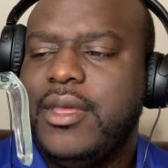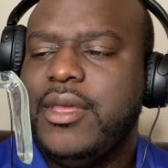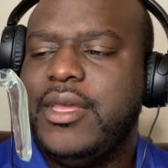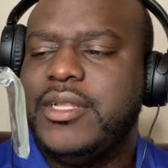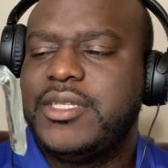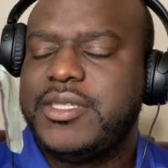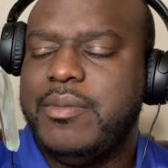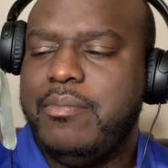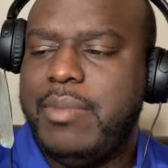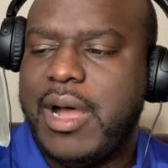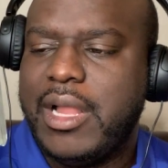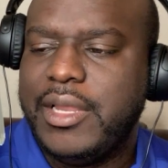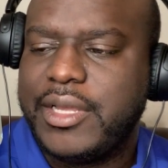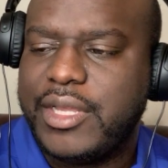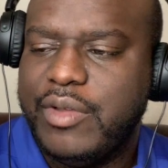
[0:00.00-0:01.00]
It's
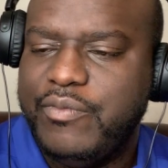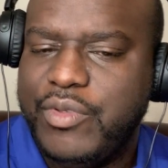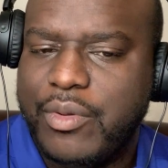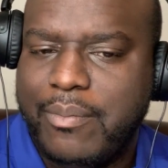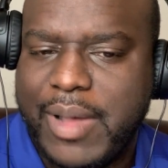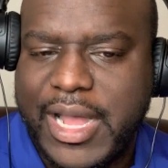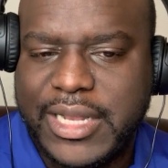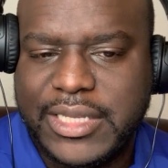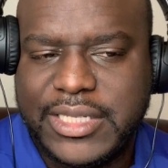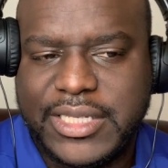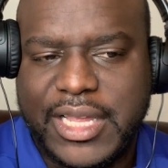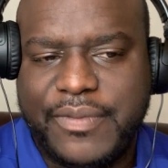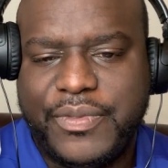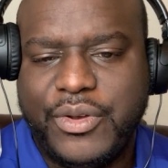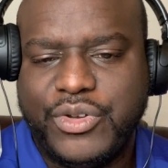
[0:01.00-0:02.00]
symbolic of your
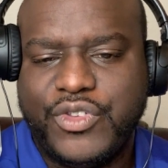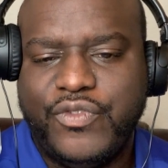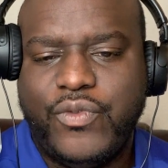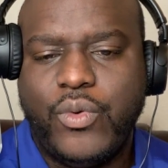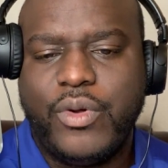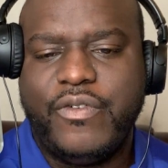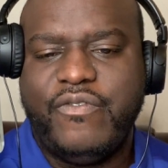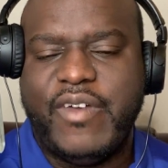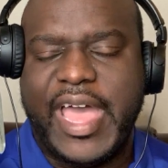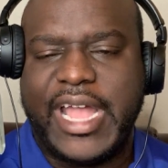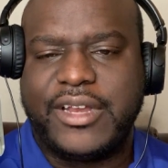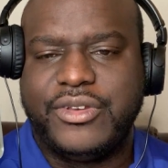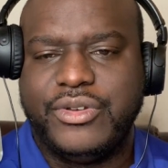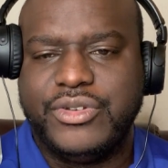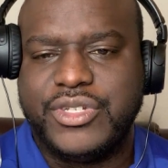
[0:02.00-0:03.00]
mindset. There's 4
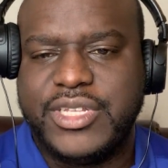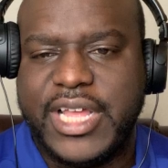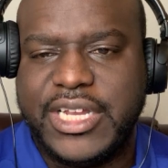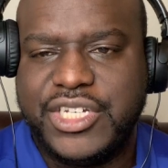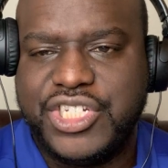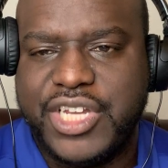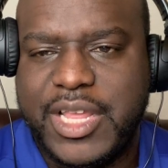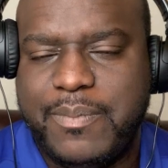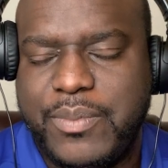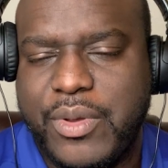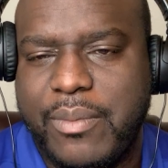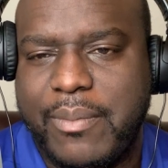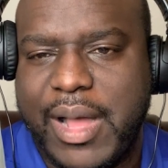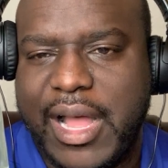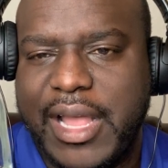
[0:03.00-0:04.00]
factors that shape
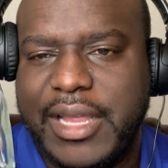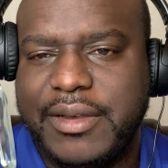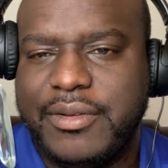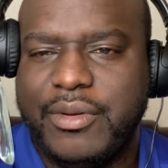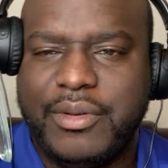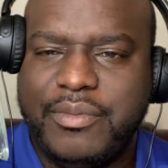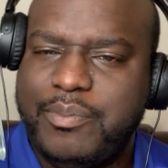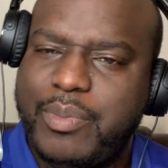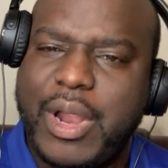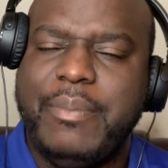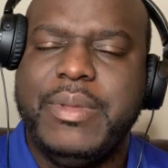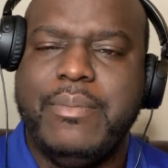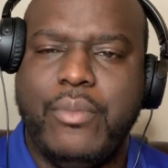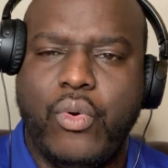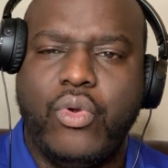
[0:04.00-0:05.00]
your mind, or
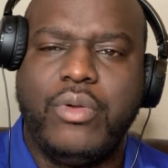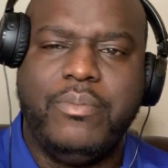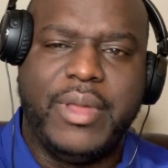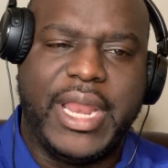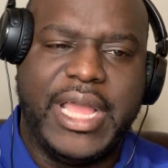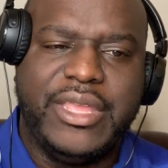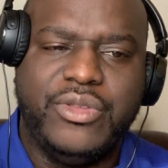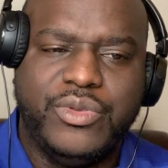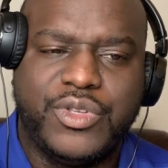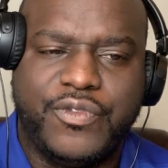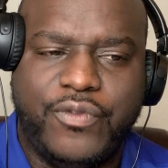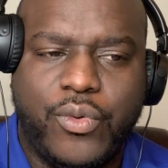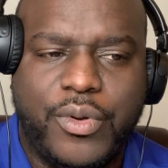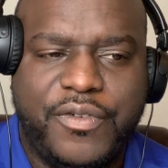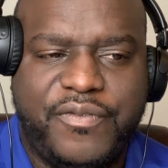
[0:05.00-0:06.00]
probably more, but I use
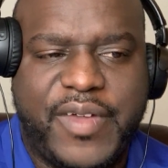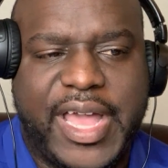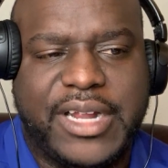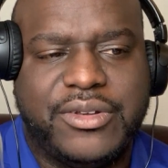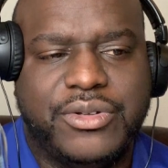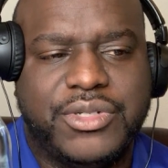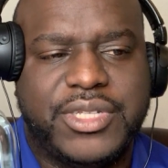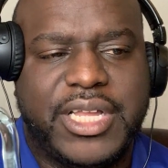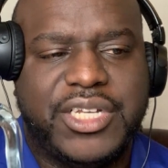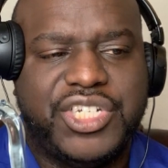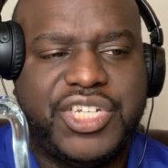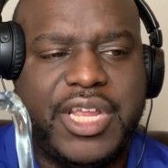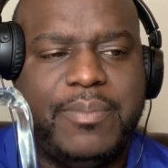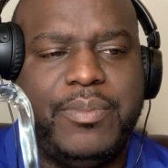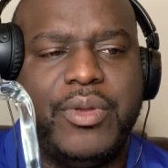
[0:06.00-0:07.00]
4 factors that
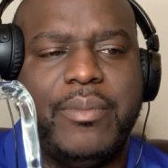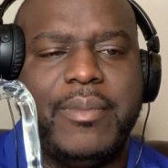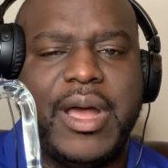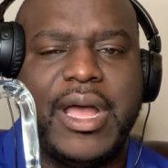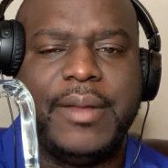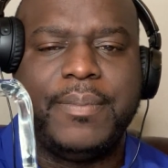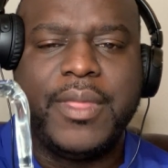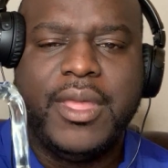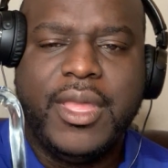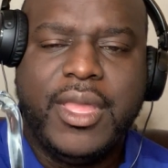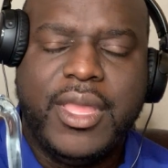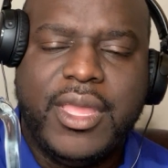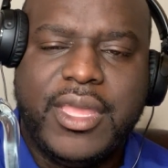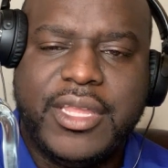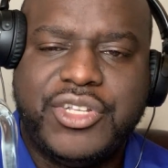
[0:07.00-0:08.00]
shape your mind.
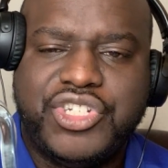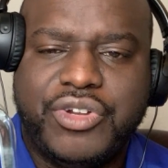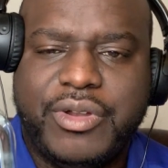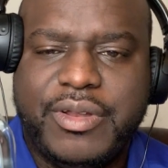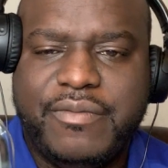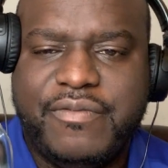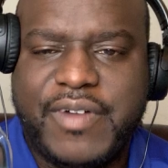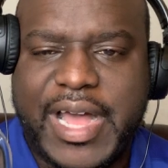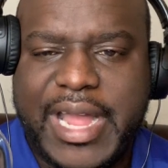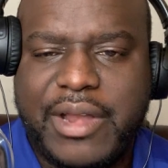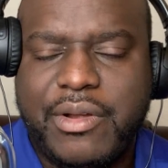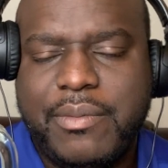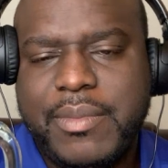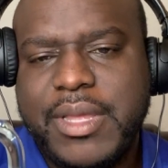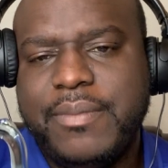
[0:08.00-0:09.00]
It's your
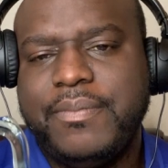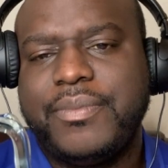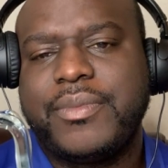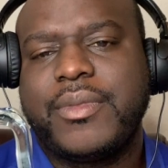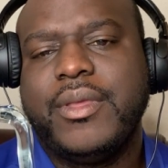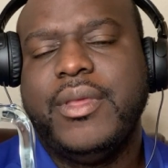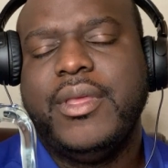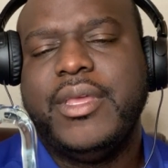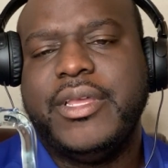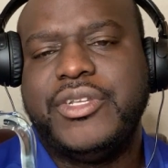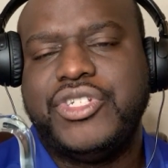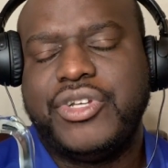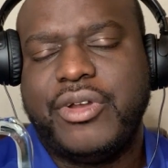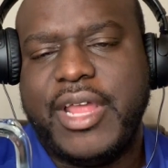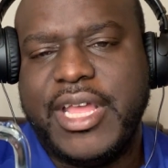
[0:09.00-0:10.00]
environment,
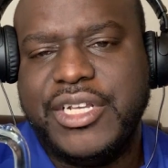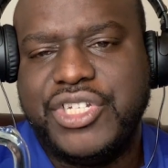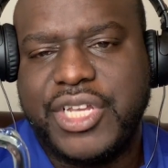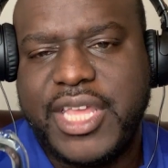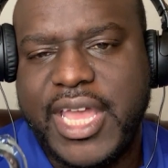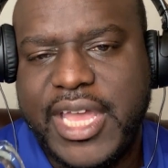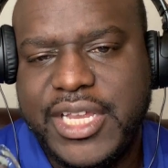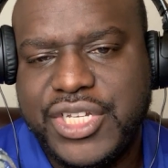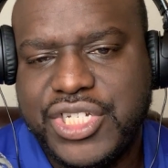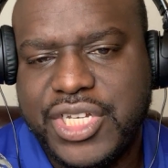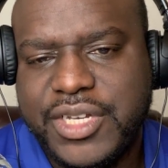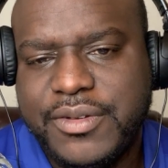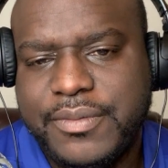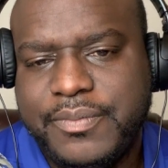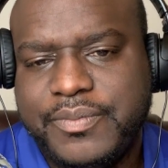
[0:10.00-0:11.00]
it's your
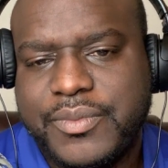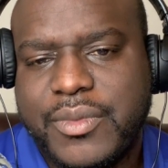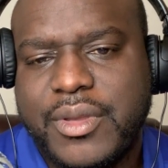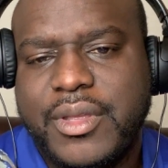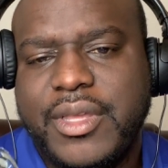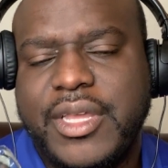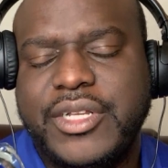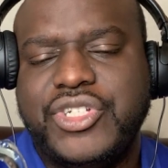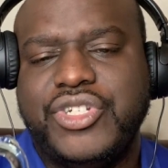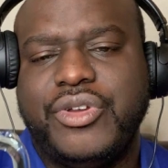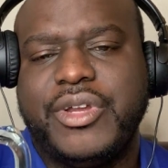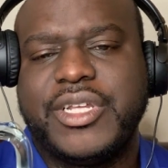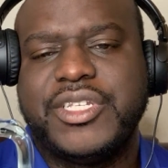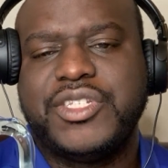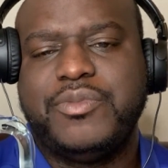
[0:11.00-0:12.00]
education, it's
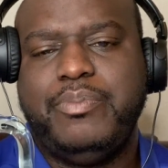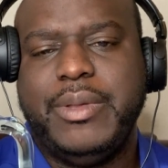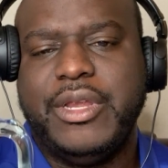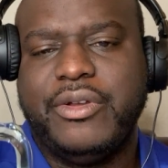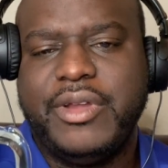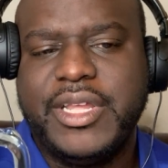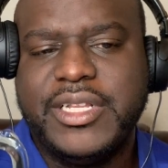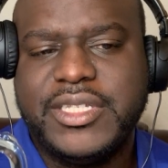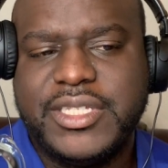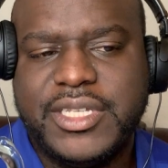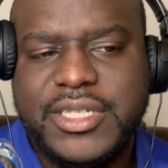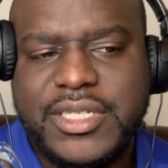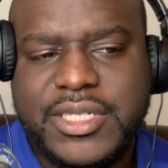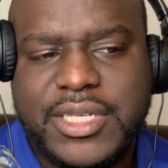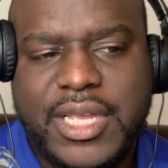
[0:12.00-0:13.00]
your
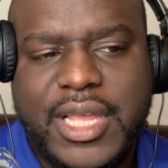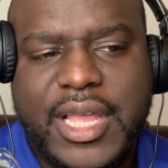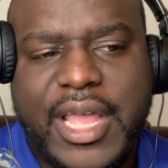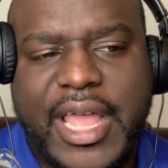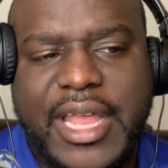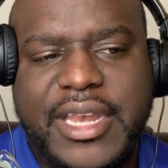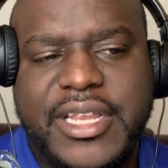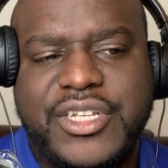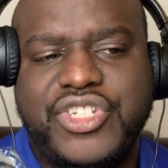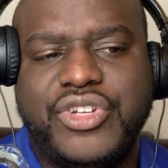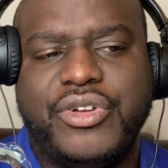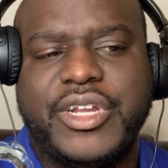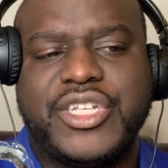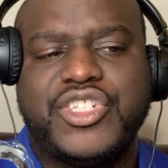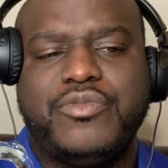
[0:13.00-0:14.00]
experiences, and it's
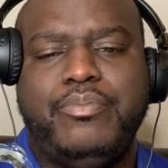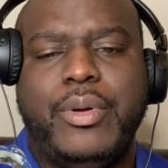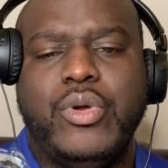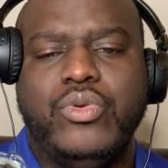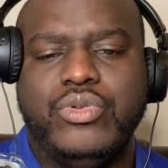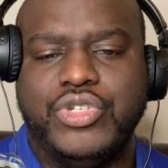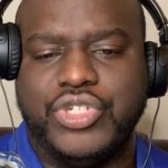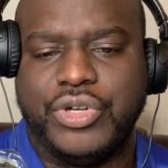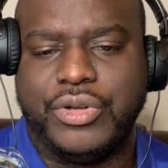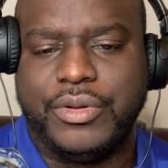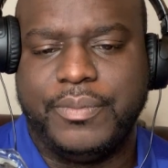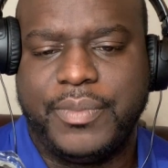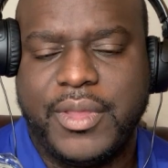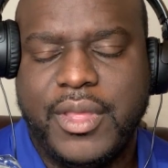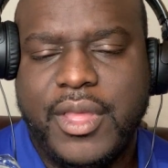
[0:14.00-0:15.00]
your exposure.
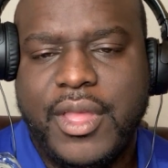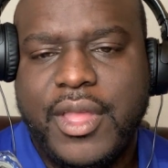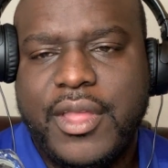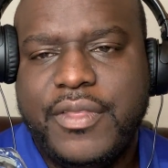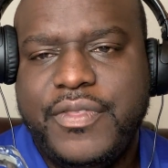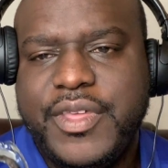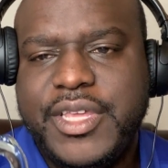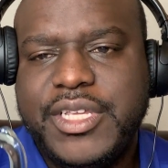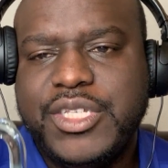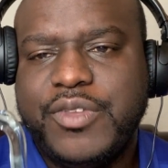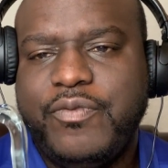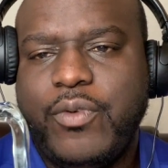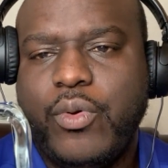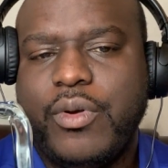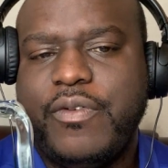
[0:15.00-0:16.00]
These
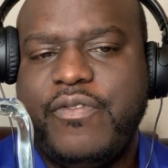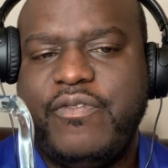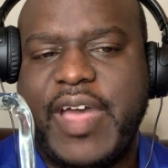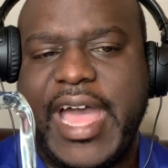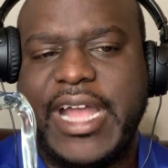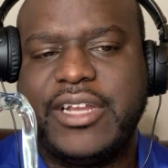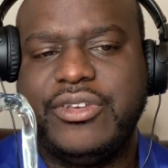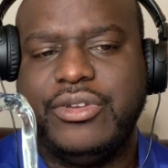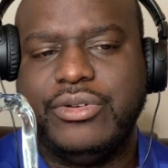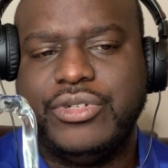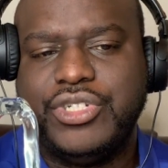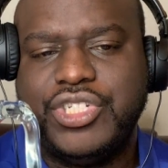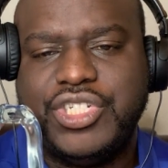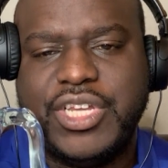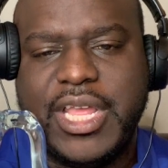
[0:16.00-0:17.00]
4 factors
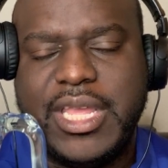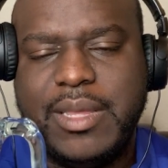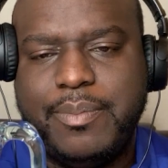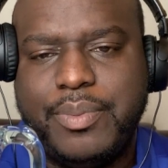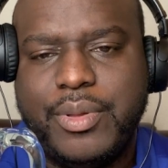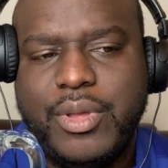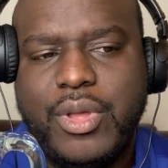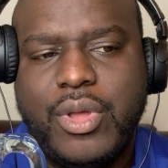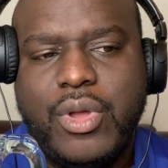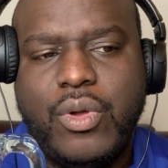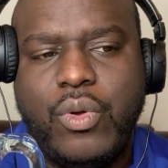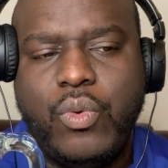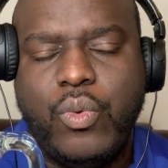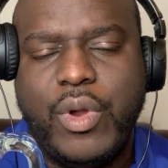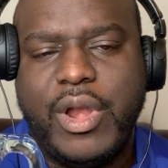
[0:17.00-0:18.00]
shape
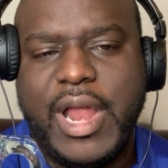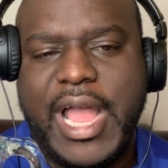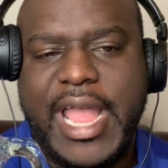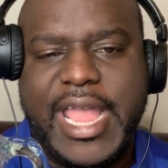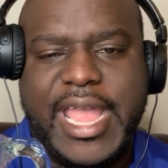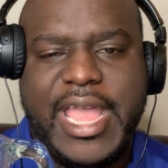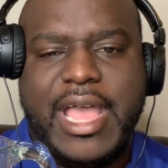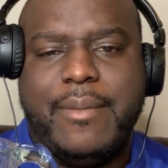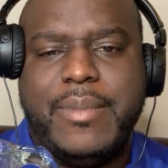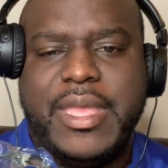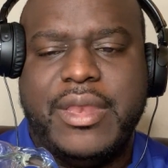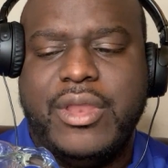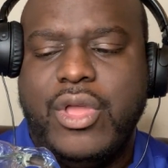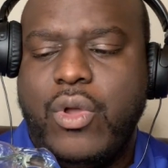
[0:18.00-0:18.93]
where I am and